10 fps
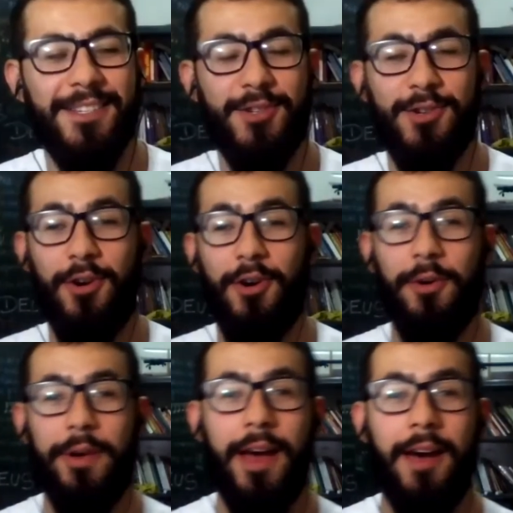So
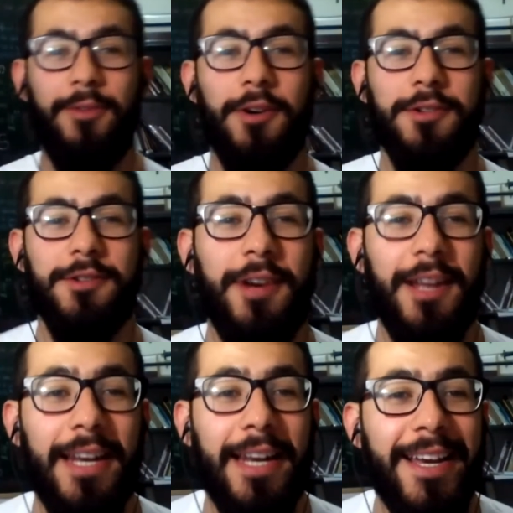we have also a
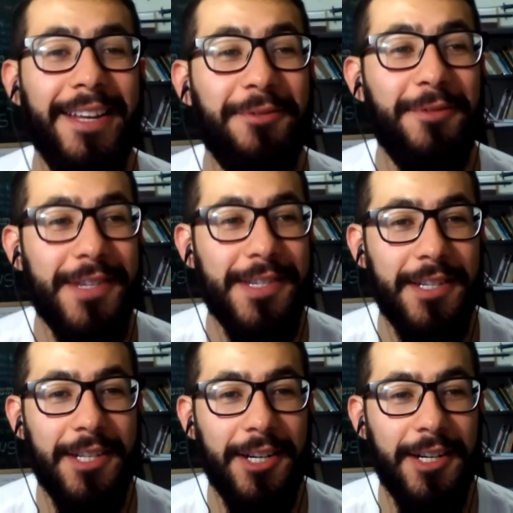late
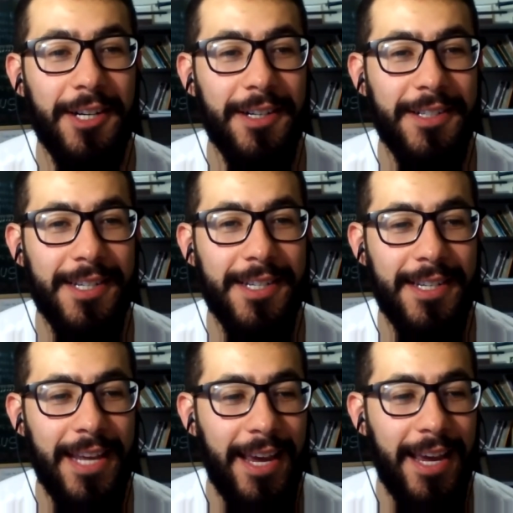visitor
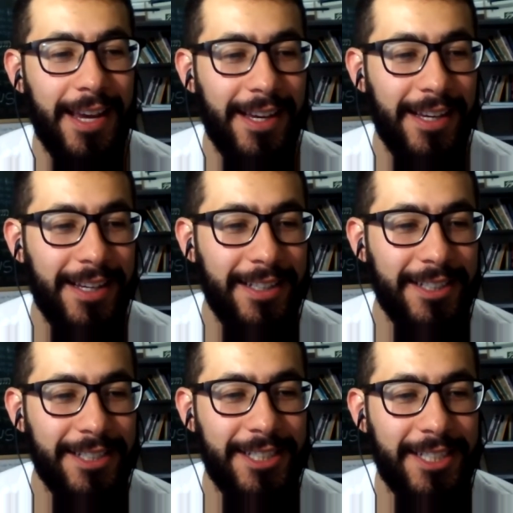today,
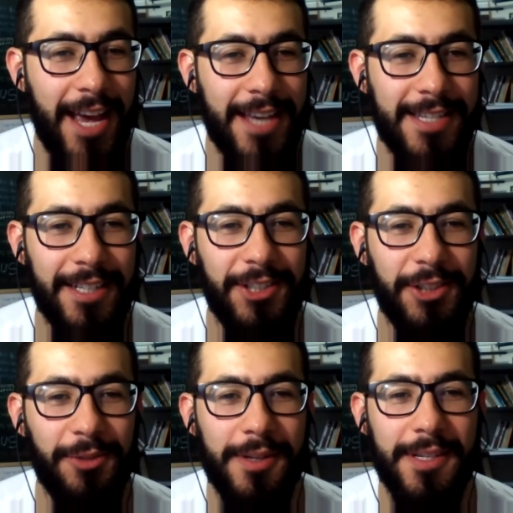Jessica. She
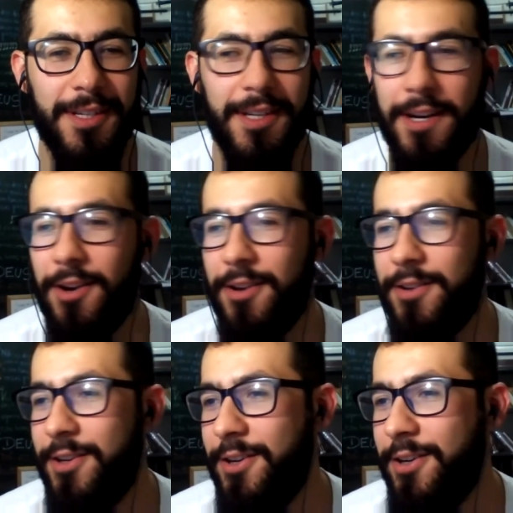was in
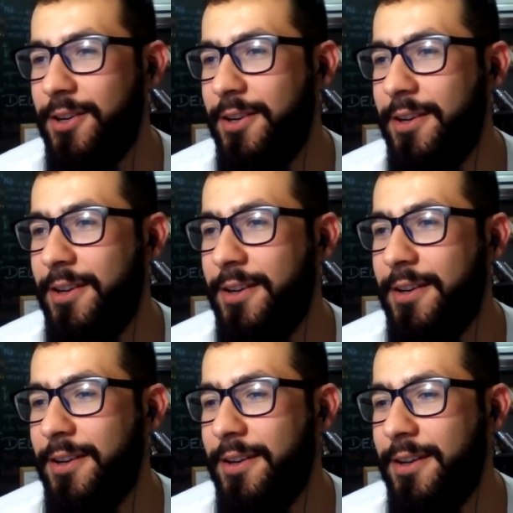another
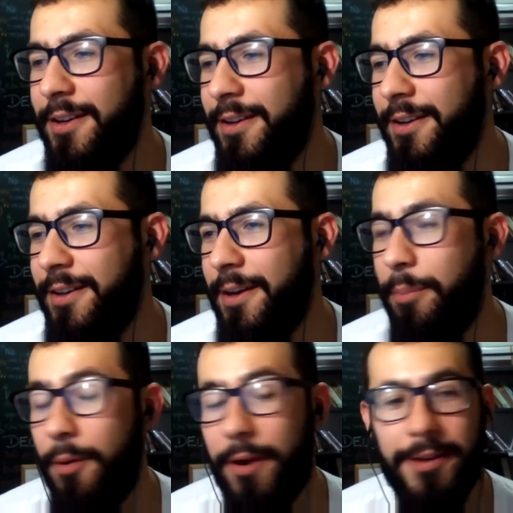
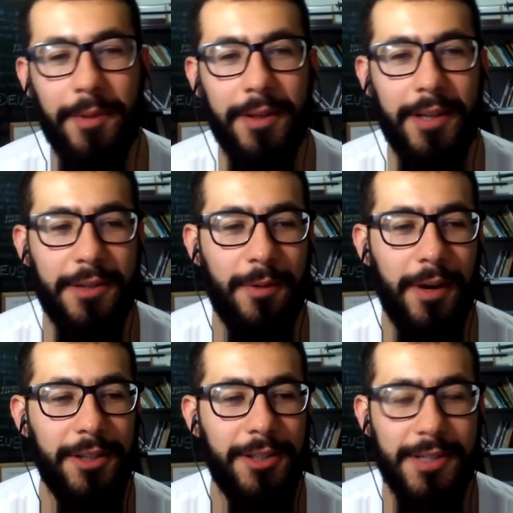appointment. That's
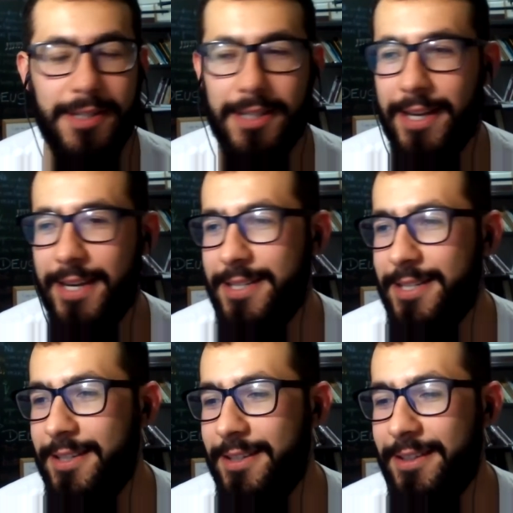why she's late.
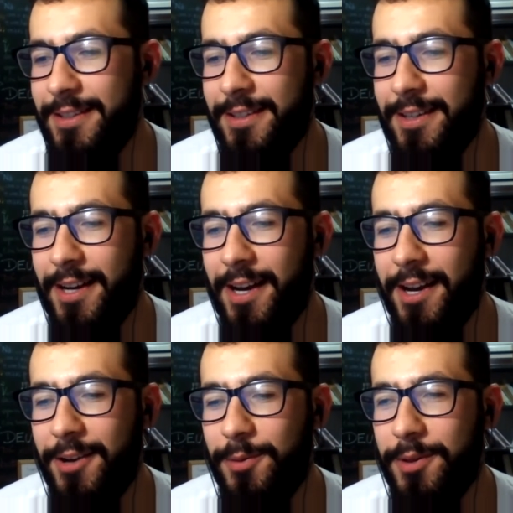
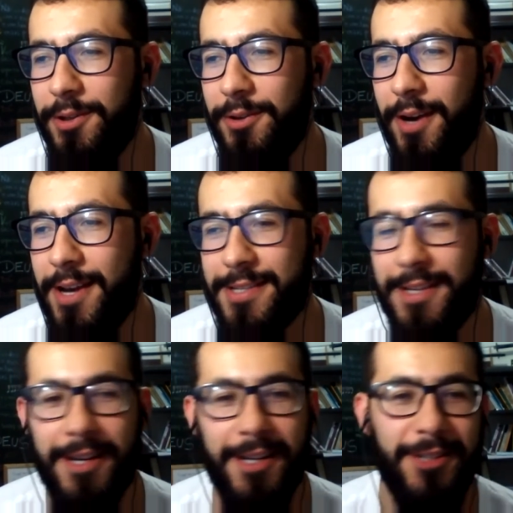I will ask
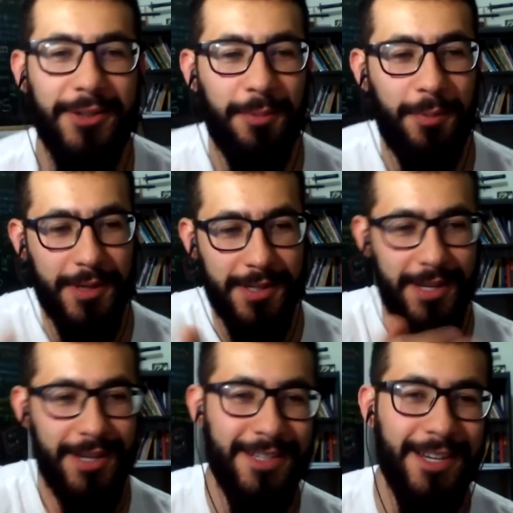her to
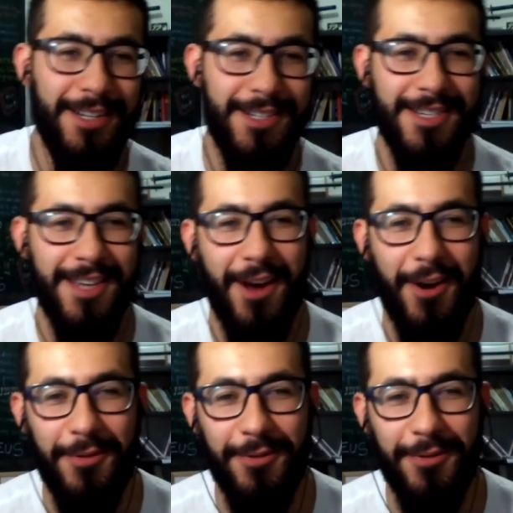present herself.